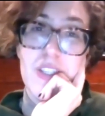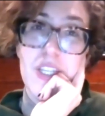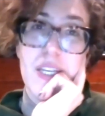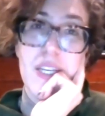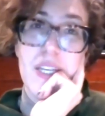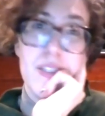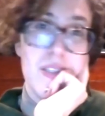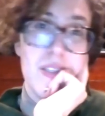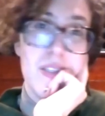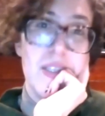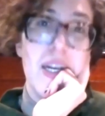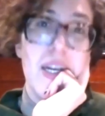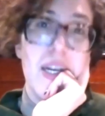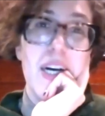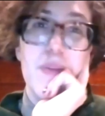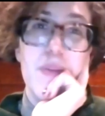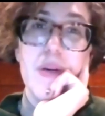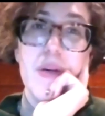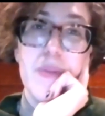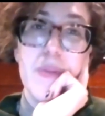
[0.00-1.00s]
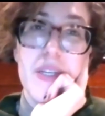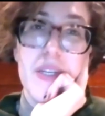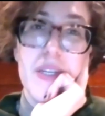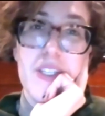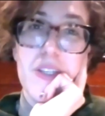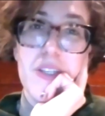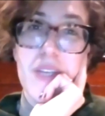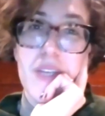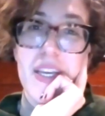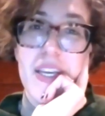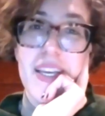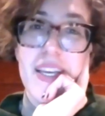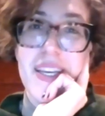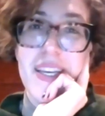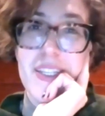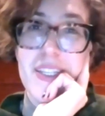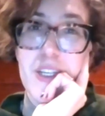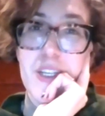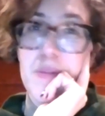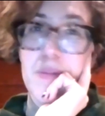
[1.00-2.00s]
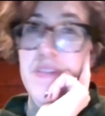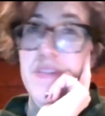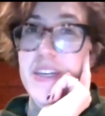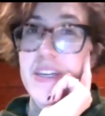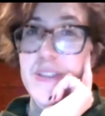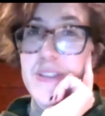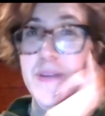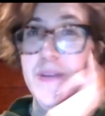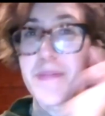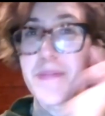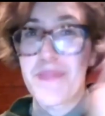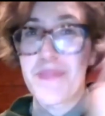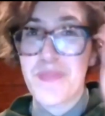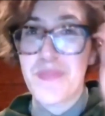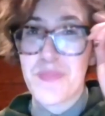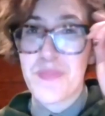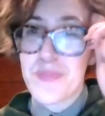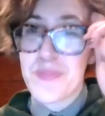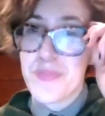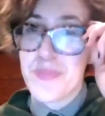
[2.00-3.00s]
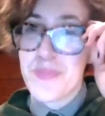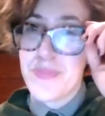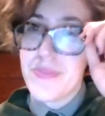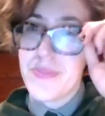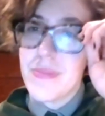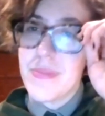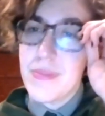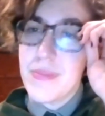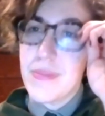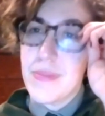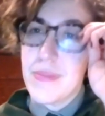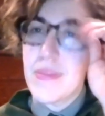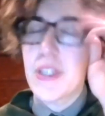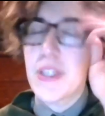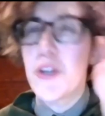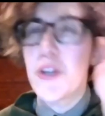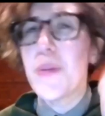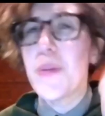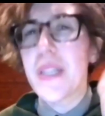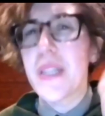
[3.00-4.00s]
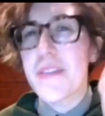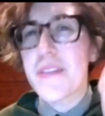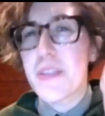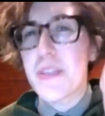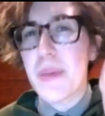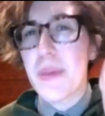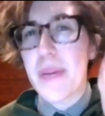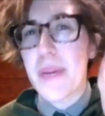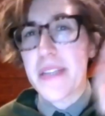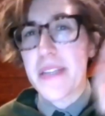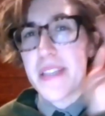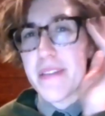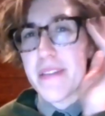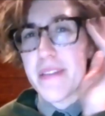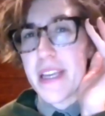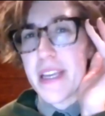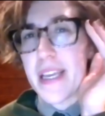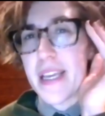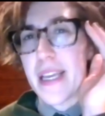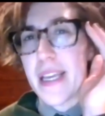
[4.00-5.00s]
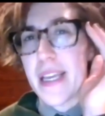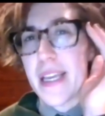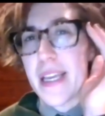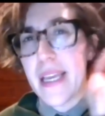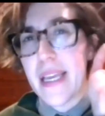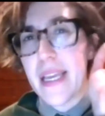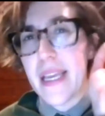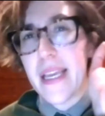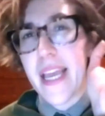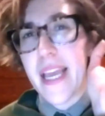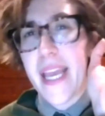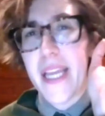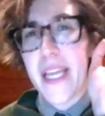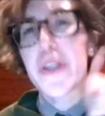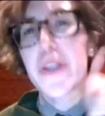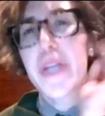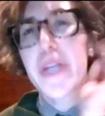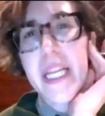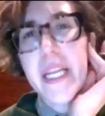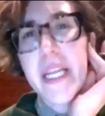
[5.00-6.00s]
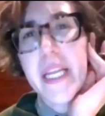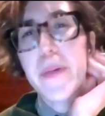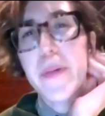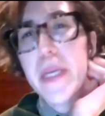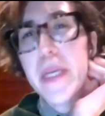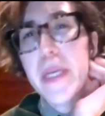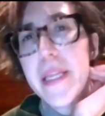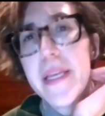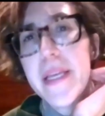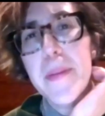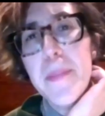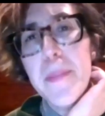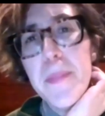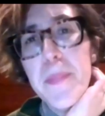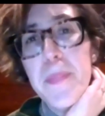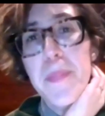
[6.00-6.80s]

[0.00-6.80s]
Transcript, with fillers: genes um, among Tony and Darby Vassall. Cuba lived to be about 78 or 80, I think.